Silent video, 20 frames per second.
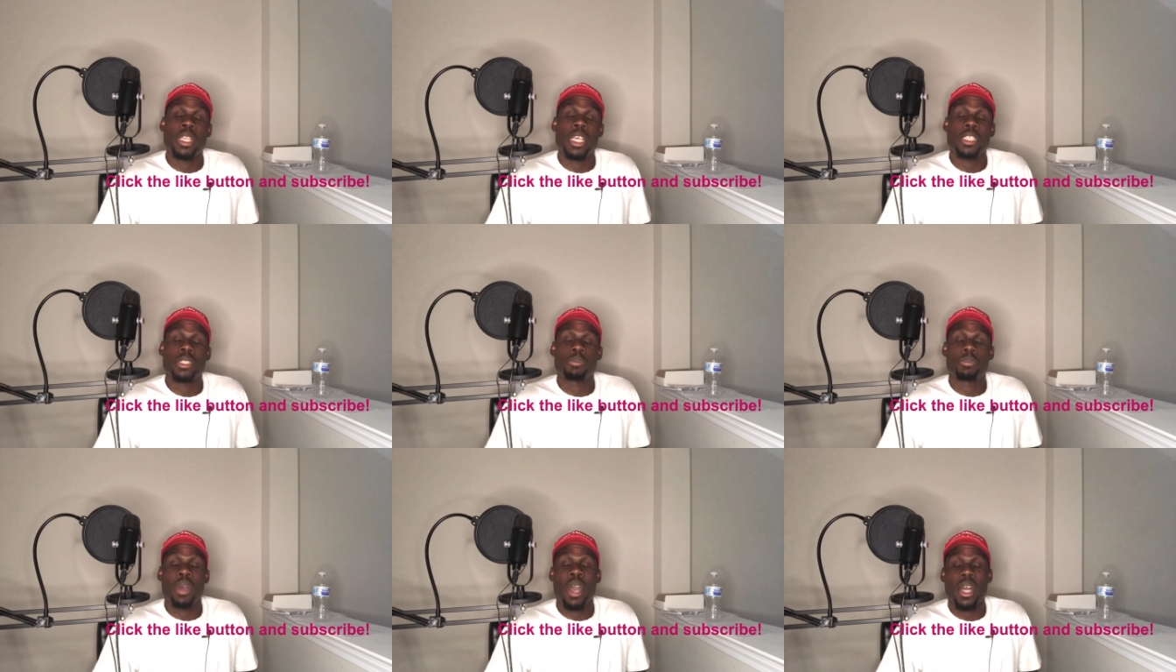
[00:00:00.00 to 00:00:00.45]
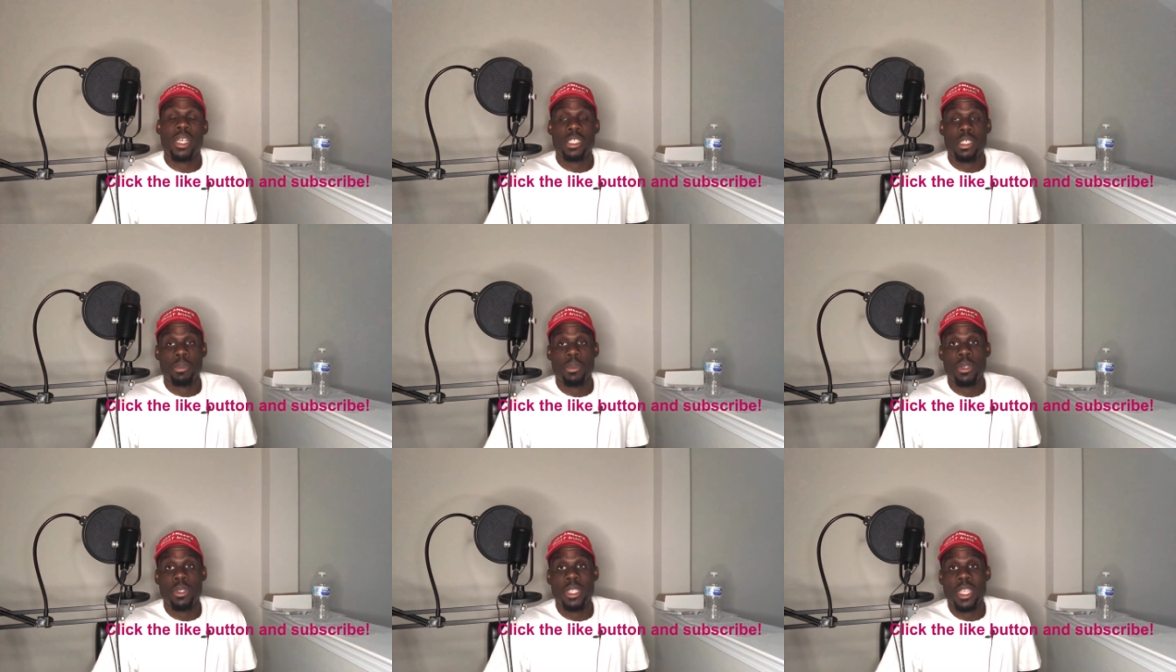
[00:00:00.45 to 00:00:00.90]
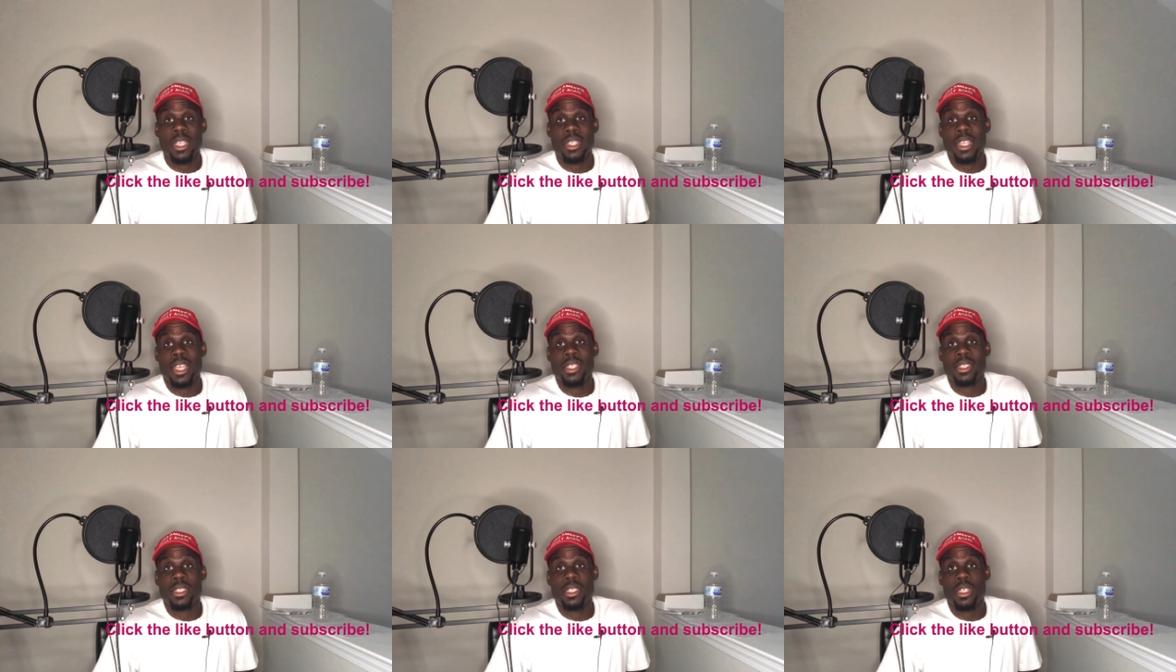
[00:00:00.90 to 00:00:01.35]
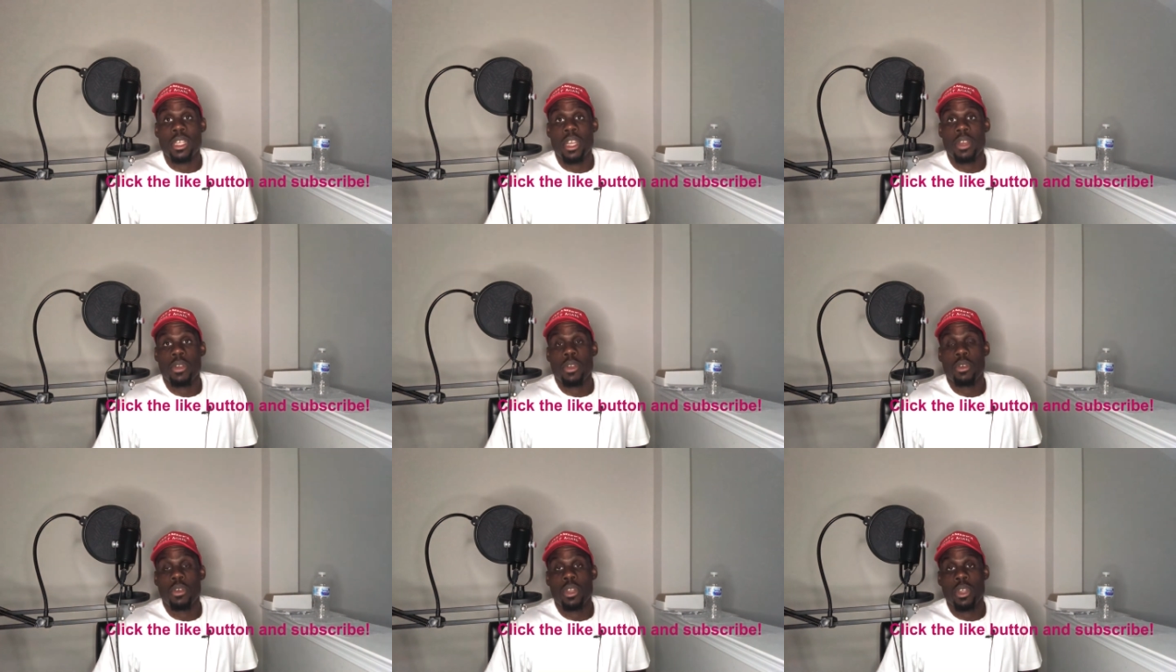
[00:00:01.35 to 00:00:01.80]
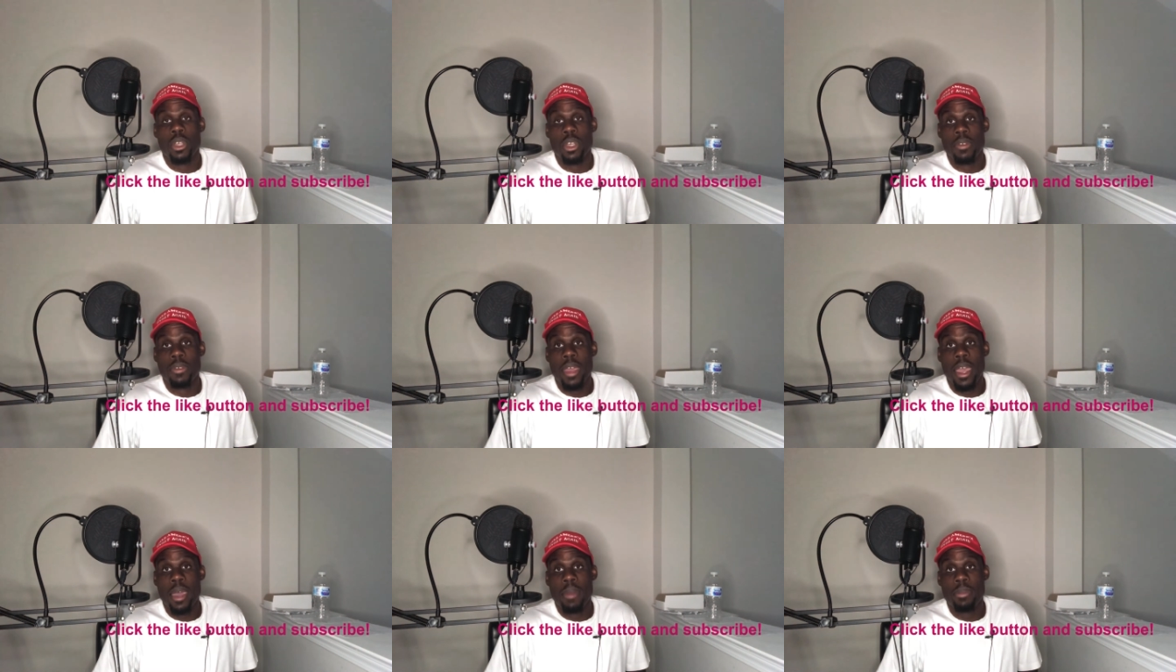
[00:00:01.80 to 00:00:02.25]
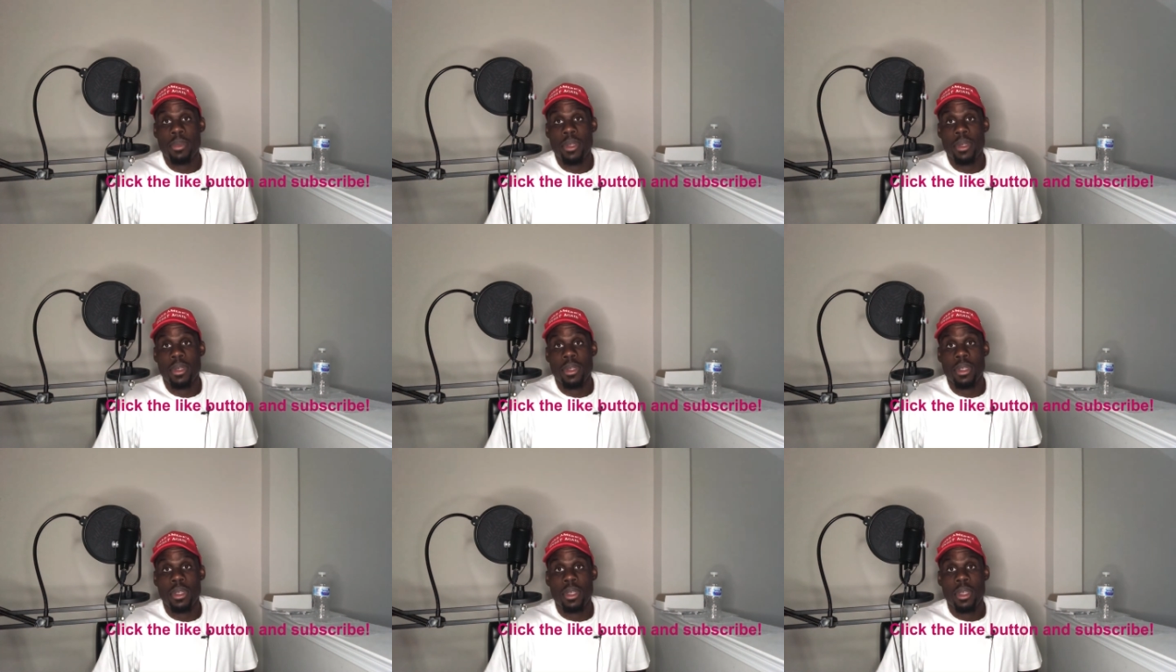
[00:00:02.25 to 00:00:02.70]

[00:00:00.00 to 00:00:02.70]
possible that scenario could have happened.